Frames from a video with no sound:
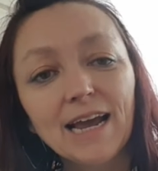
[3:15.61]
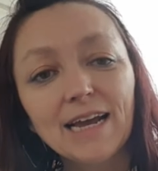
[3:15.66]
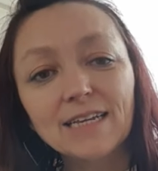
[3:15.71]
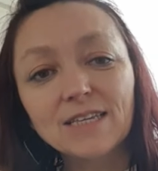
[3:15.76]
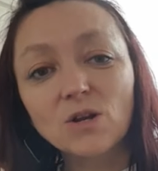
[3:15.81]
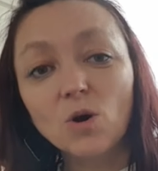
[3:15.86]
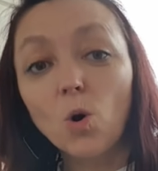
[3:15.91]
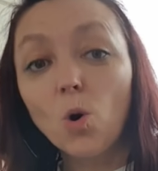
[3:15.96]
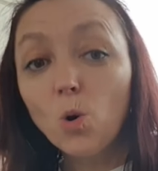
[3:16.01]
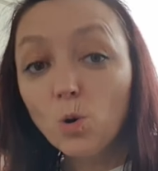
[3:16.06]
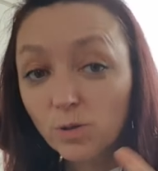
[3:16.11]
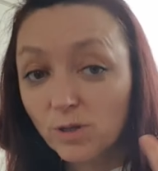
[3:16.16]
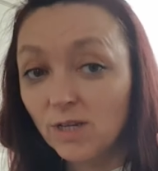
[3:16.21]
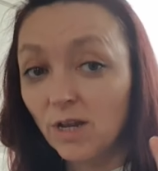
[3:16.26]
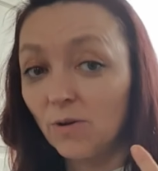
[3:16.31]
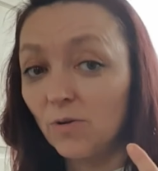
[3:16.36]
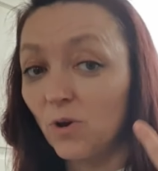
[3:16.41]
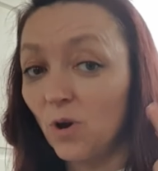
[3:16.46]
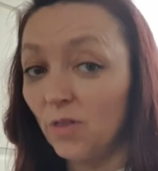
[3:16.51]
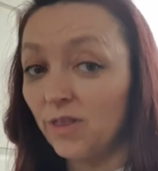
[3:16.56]
It's
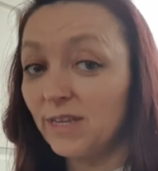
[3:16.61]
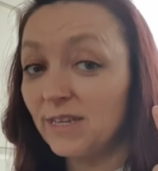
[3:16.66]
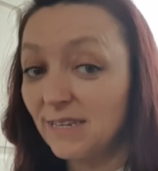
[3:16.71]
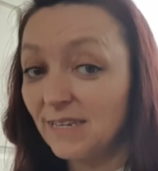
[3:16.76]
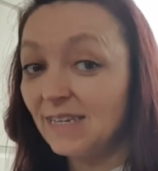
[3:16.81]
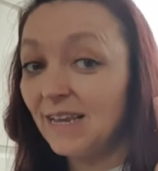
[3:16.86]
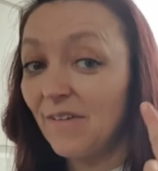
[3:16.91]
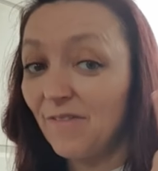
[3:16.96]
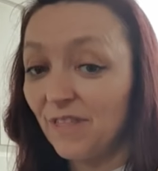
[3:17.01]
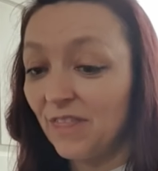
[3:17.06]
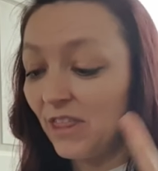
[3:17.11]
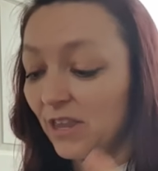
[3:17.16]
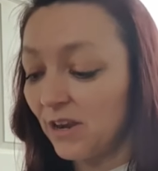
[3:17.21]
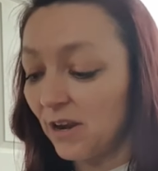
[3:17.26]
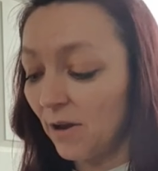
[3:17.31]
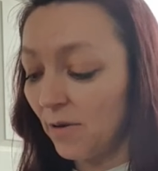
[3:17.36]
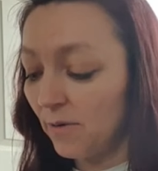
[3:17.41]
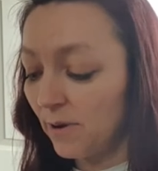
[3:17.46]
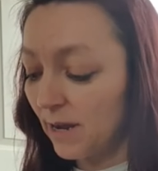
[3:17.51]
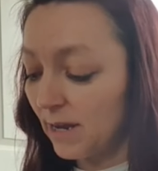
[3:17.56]
also got the 7th
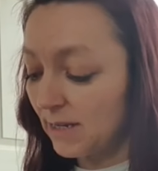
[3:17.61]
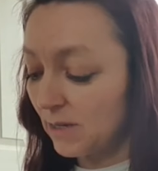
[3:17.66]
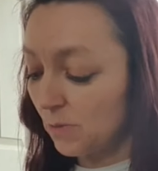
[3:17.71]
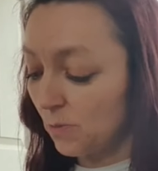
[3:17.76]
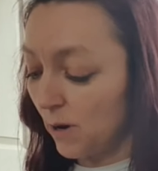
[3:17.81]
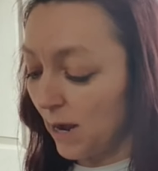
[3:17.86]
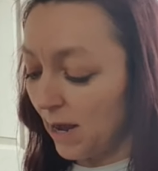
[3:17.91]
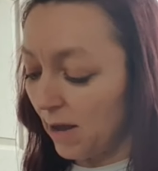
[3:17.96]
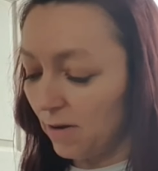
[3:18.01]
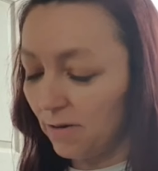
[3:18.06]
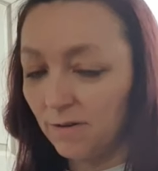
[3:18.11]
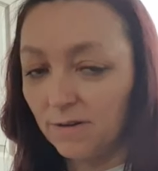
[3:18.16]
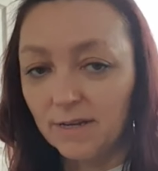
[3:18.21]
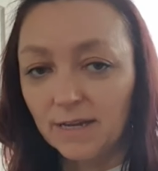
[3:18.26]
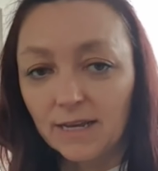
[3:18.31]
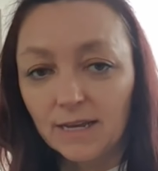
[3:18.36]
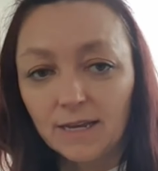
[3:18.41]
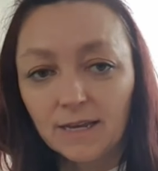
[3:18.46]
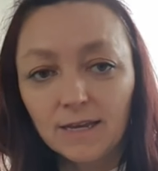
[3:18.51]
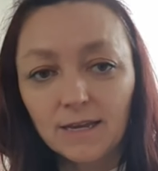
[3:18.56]
note as well
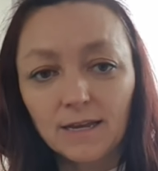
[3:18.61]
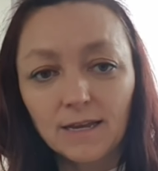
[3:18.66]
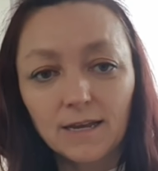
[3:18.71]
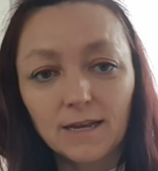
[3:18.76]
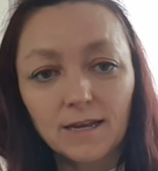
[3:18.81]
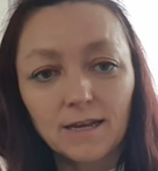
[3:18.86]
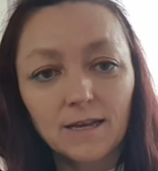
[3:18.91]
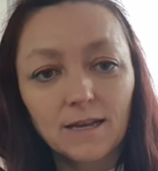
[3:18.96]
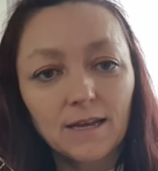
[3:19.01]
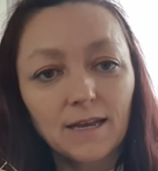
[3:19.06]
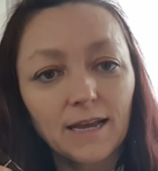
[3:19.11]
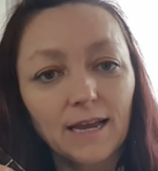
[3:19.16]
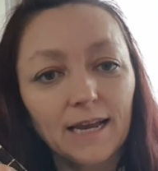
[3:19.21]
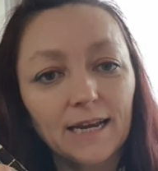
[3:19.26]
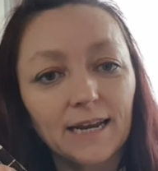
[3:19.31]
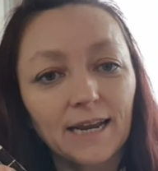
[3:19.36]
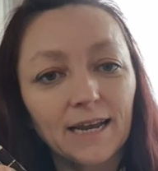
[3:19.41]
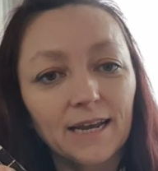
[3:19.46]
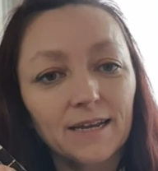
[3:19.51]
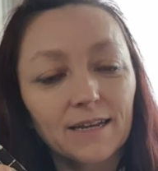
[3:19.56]

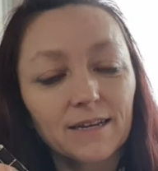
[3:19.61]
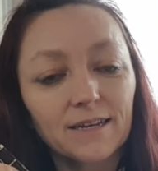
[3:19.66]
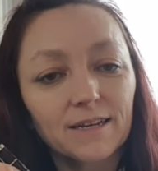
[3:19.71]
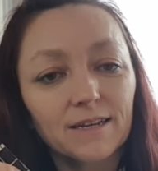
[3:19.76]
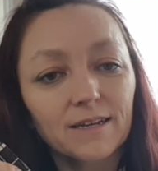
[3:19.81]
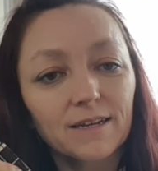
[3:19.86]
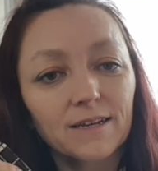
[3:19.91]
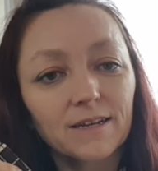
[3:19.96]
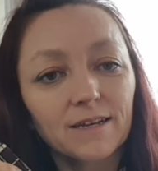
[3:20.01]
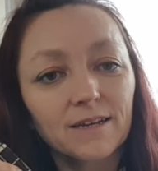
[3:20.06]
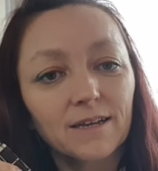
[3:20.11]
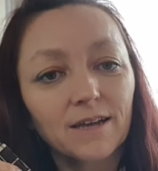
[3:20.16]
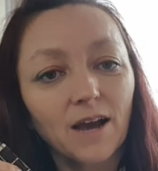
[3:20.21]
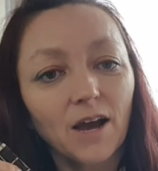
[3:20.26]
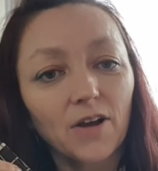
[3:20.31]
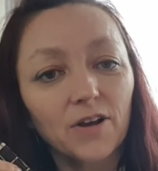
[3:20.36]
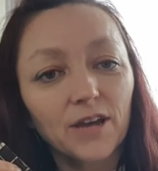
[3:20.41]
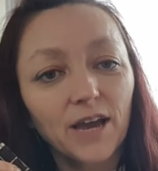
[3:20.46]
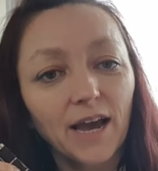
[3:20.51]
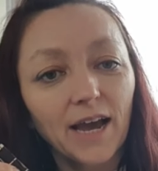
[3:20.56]
in it,
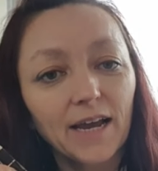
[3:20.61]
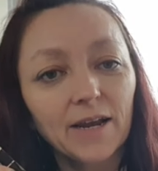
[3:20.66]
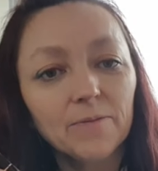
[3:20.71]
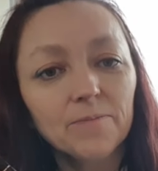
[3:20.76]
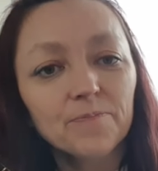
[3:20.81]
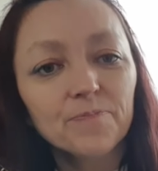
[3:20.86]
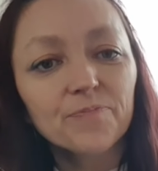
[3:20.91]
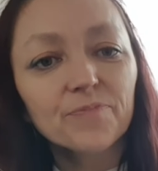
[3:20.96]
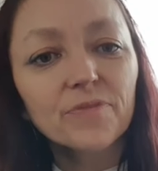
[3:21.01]
okay?